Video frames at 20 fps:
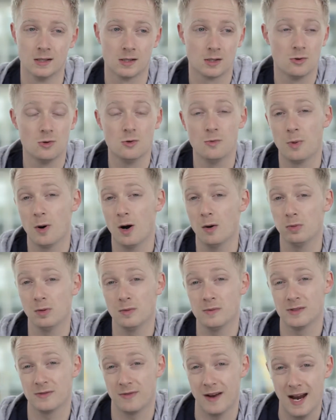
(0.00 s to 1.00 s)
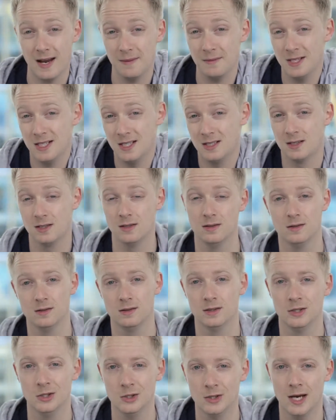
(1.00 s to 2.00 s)
school problems, family
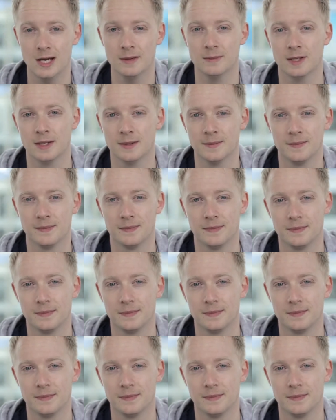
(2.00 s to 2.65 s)
issues, you name it.